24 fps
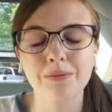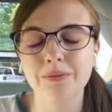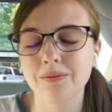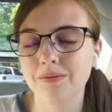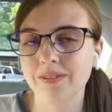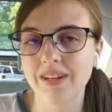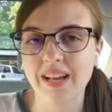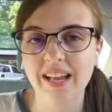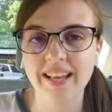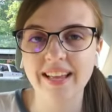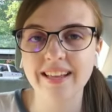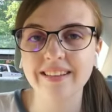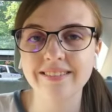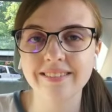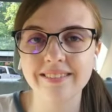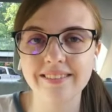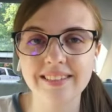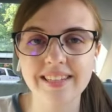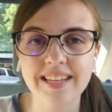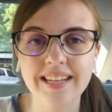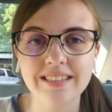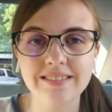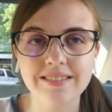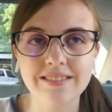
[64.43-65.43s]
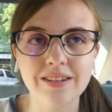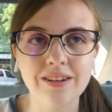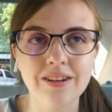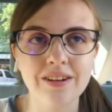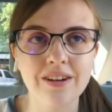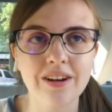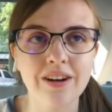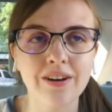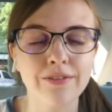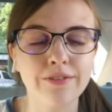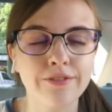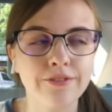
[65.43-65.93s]
I guess, leaked
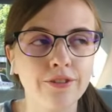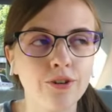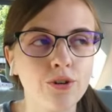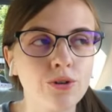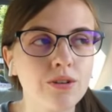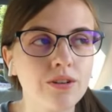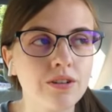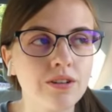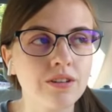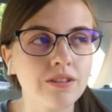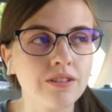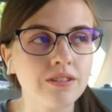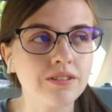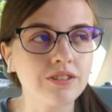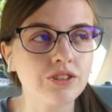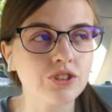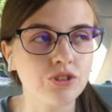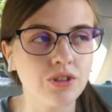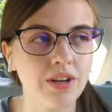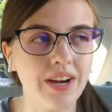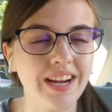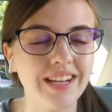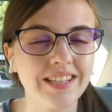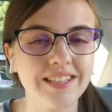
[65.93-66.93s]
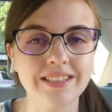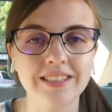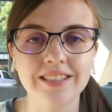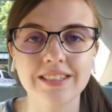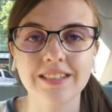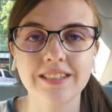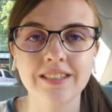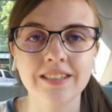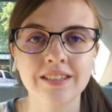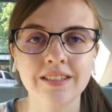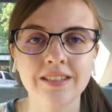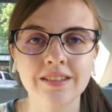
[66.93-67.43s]
a full
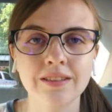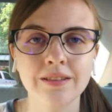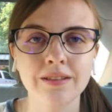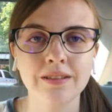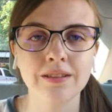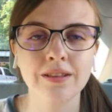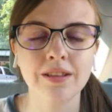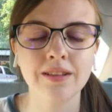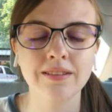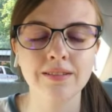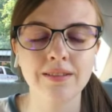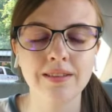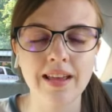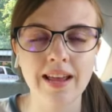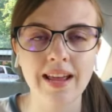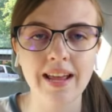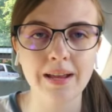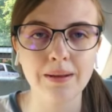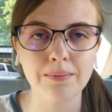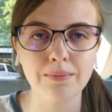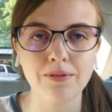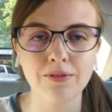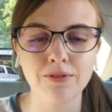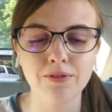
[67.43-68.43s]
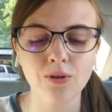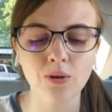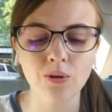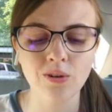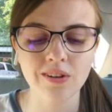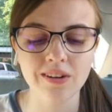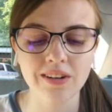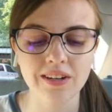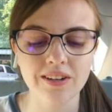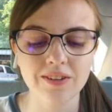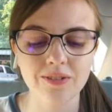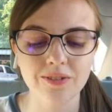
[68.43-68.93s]
trailer the day
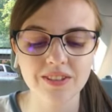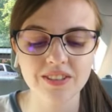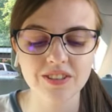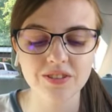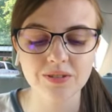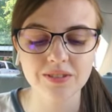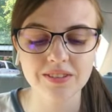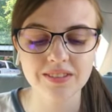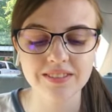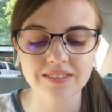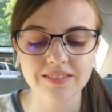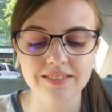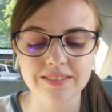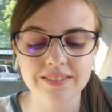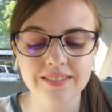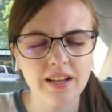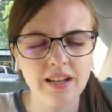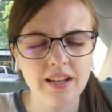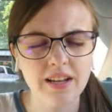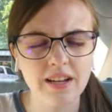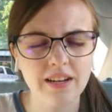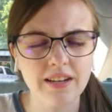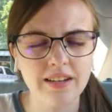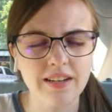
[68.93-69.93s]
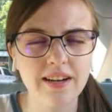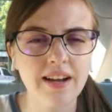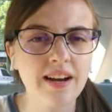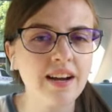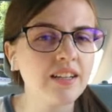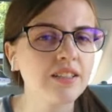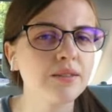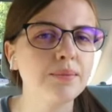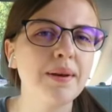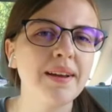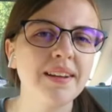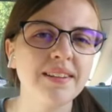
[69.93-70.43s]
before, which was not
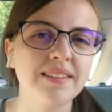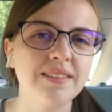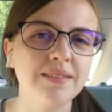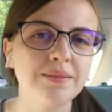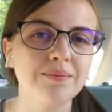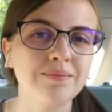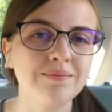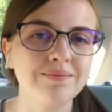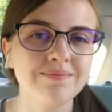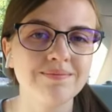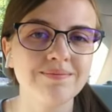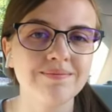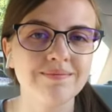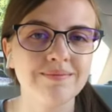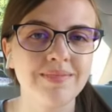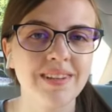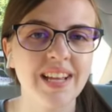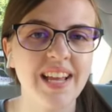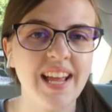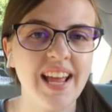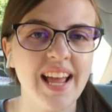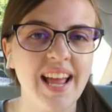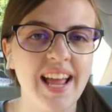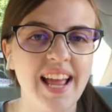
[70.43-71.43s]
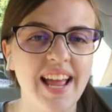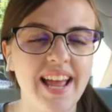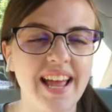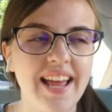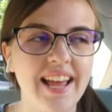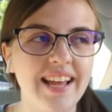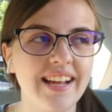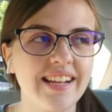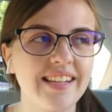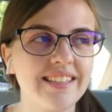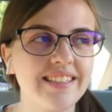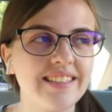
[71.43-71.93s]
expected.
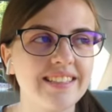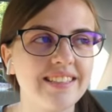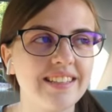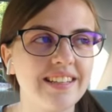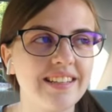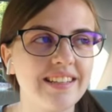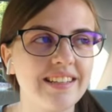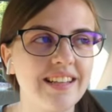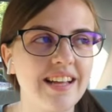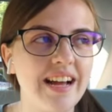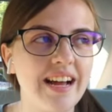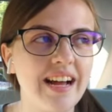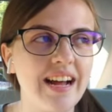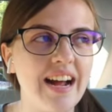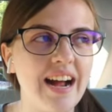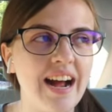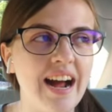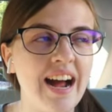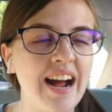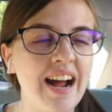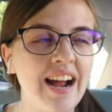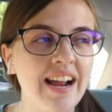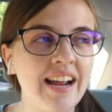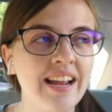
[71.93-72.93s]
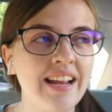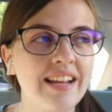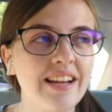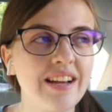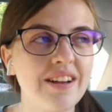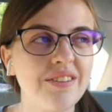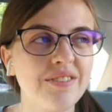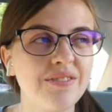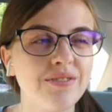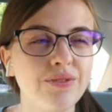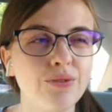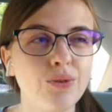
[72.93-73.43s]
And I
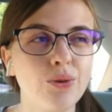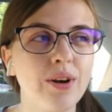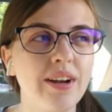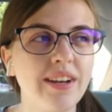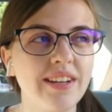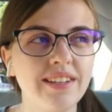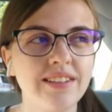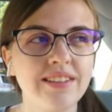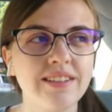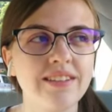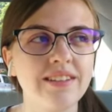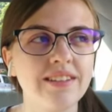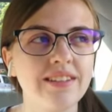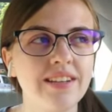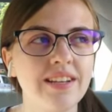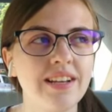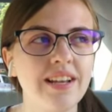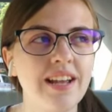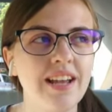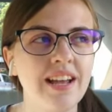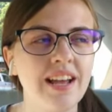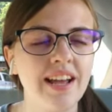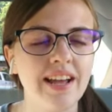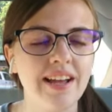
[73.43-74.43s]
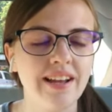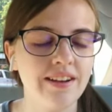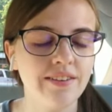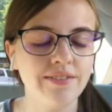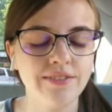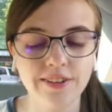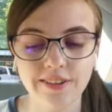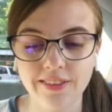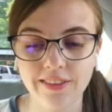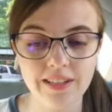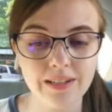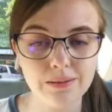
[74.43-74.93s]
avoided
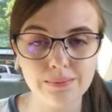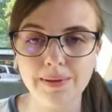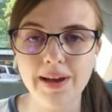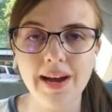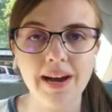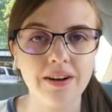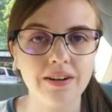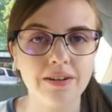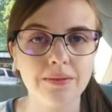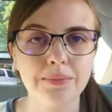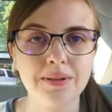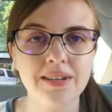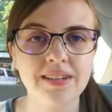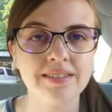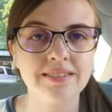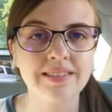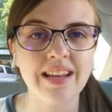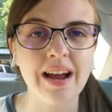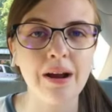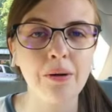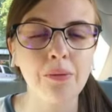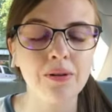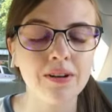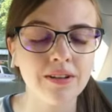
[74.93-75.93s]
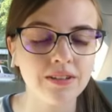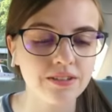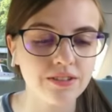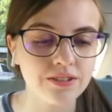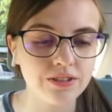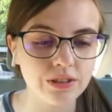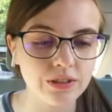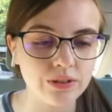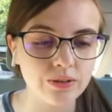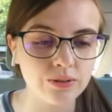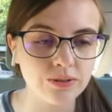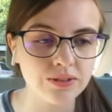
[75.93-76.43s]
everything about it because I wanted
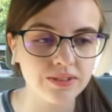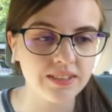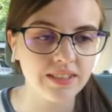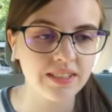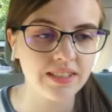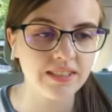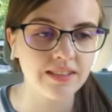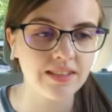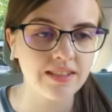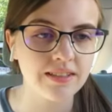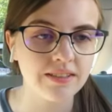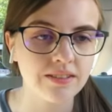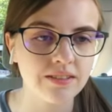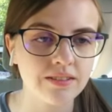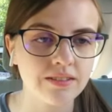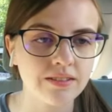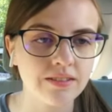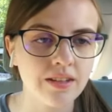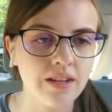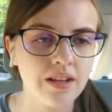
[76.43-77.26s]
to see this